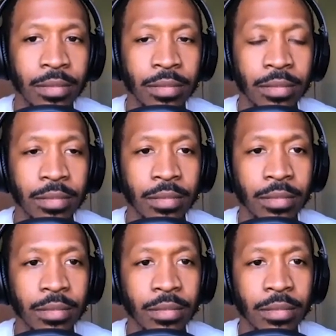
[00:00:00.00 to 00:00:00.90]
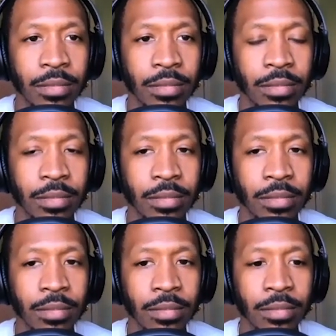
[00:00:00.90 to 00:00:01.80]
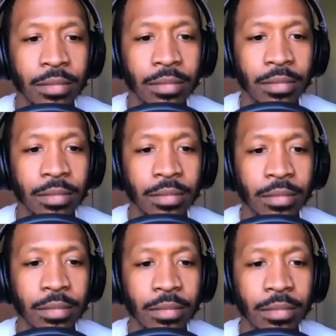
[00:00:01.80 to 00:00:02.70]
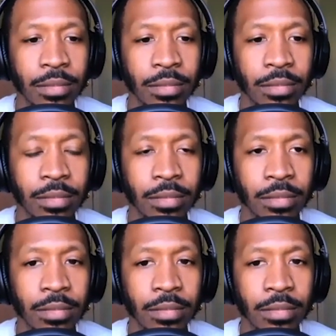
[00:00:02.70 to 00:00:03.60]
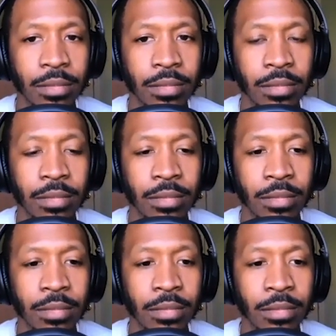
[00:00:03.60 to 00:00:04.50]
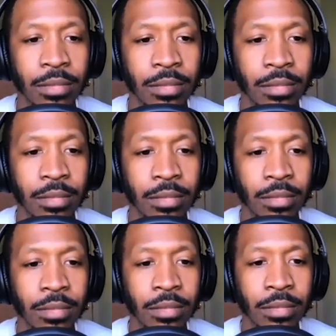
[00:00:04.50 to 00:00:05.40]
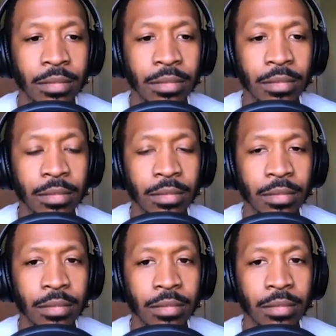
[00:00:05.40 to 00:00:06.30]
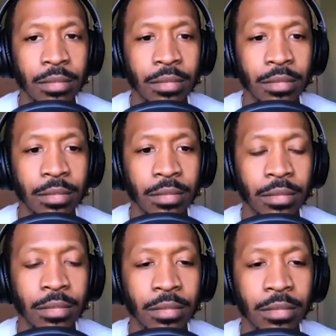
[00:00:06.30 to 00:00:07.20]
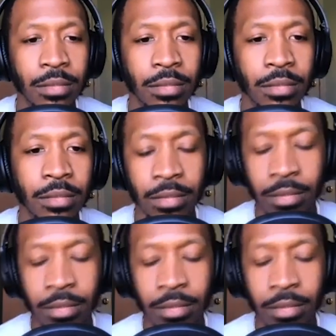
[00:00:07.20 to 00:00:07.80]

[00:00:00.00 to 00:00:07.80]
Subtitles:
No words are spoken by the person on screen.